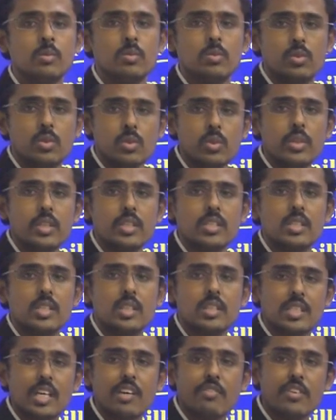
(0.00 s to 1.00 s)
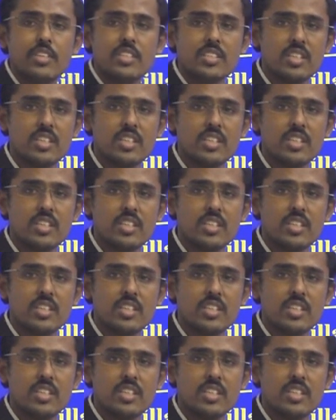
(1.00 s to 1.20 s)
through its surface